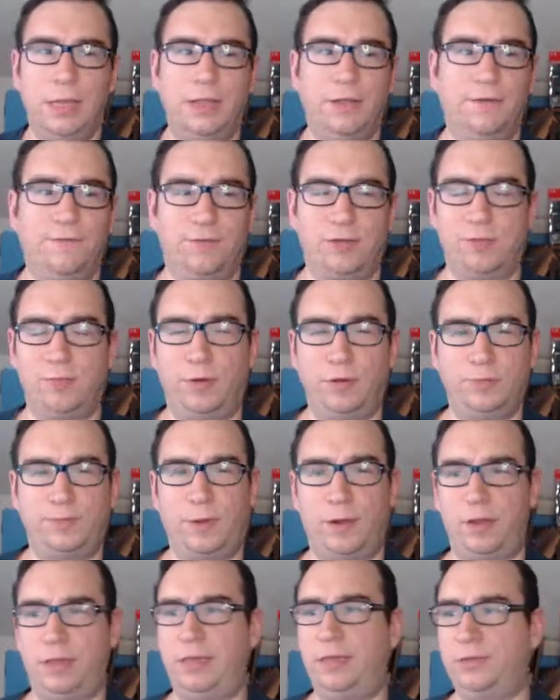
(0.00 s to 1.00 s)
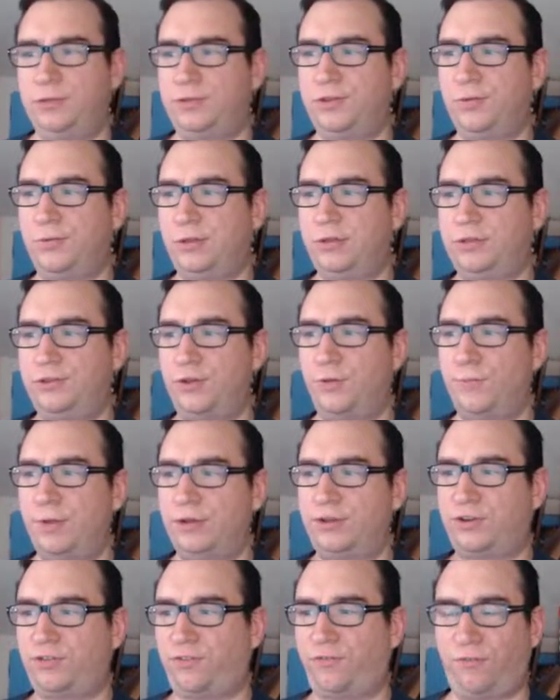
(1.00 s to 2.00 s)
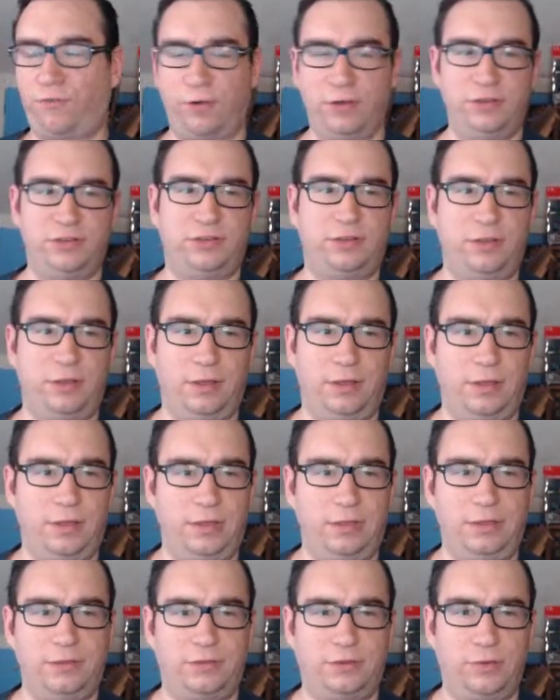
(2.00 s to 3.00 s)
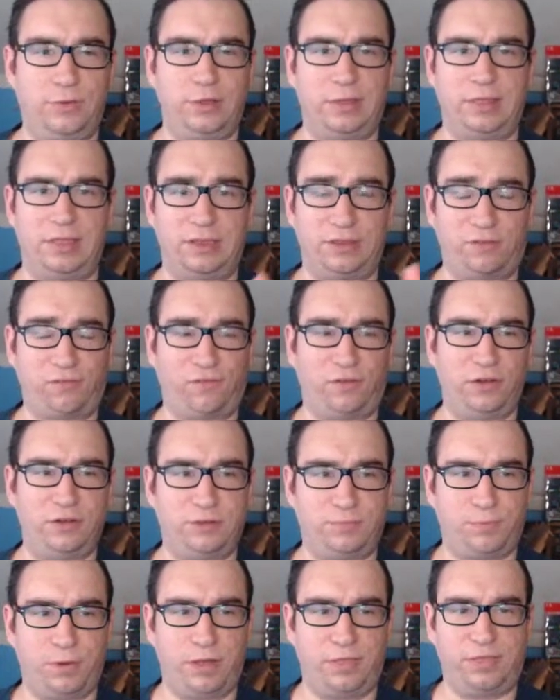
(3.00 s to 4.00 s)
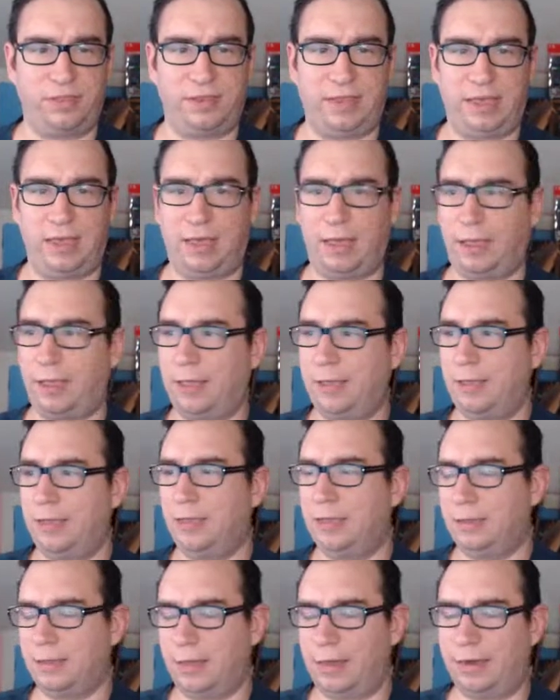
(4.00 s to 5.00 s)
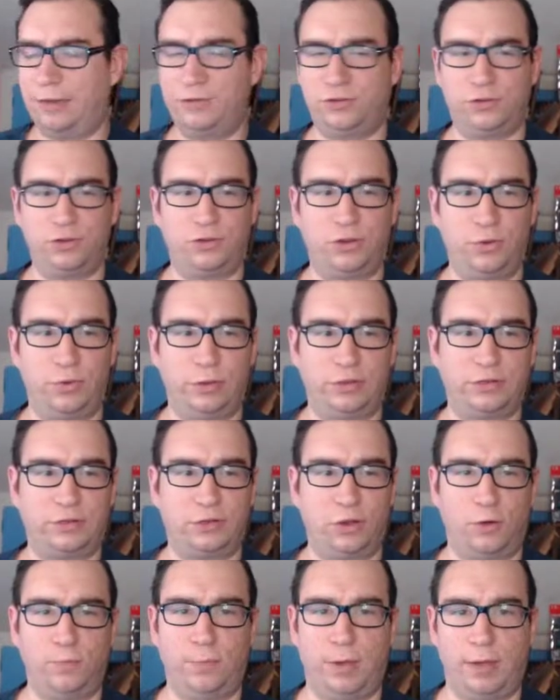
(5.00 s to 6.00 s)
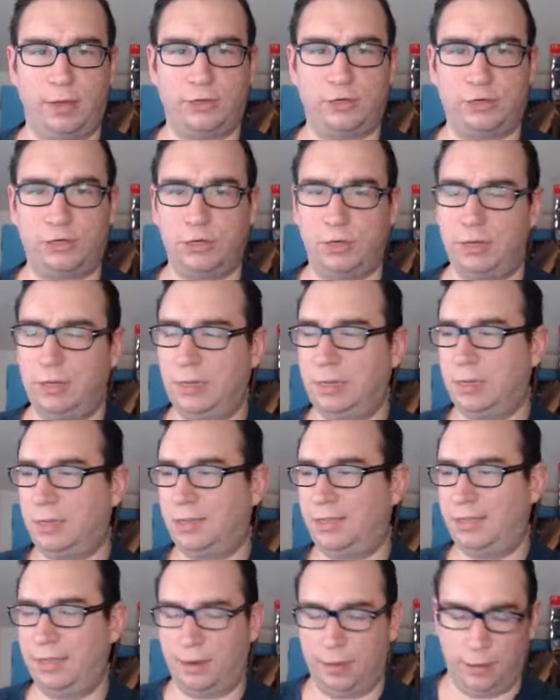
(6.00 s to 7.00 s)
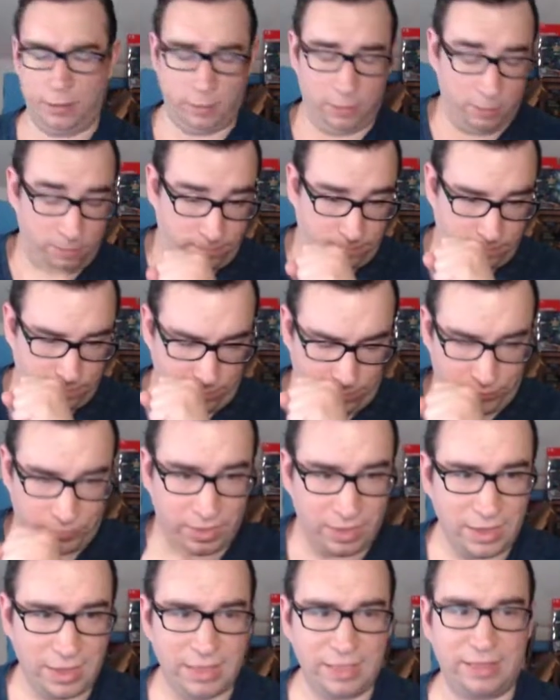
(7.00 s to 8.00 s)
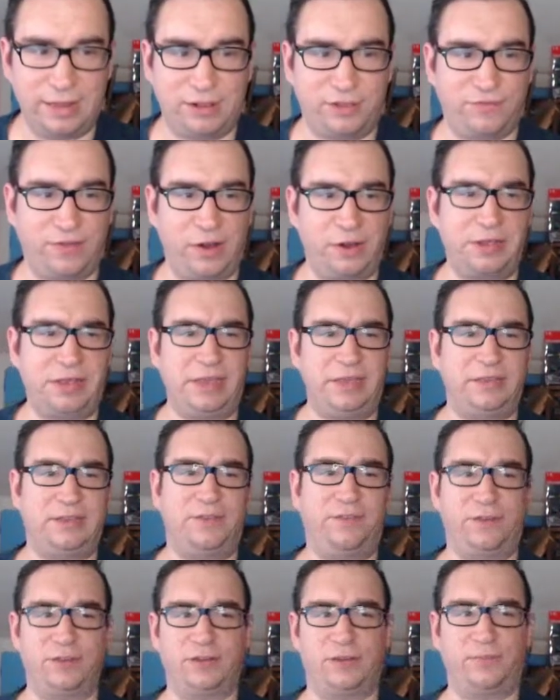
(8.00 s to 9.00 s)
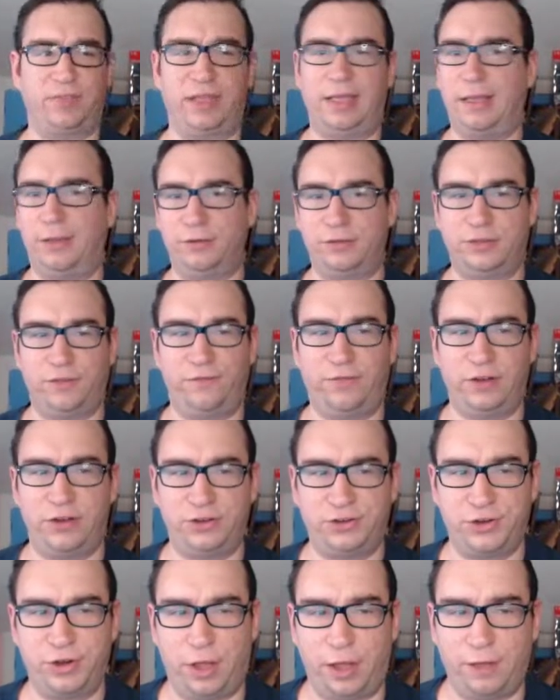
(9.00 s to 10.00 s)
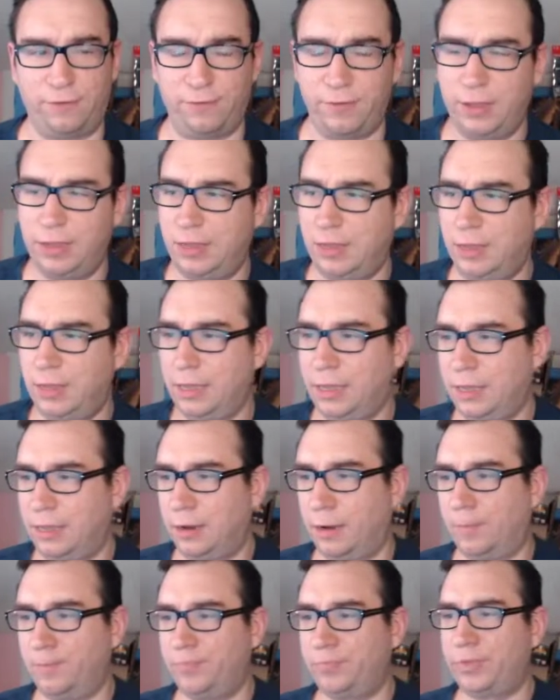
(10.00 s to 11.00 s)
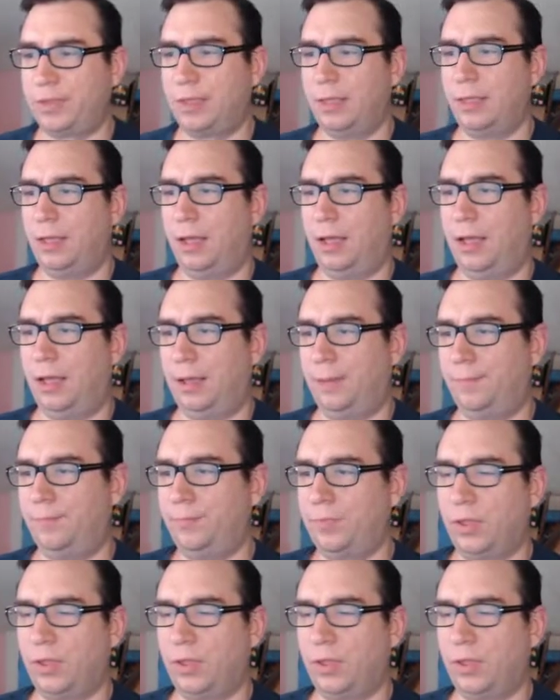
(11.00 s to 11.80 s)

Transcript: for the most part, he's doing so much frizz, he's doing his frizz breath attack, and he's just doing so much that, that it's very easy for something else to finish it off. You know,